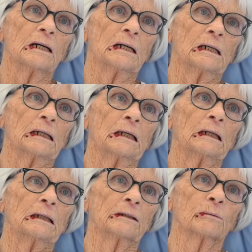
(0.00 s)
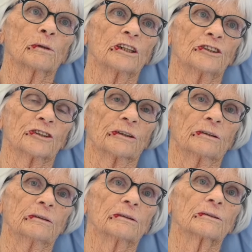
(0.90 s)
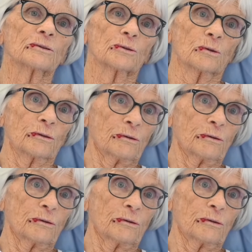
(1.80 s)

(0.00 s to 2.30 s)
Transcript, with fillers: I had a raging sore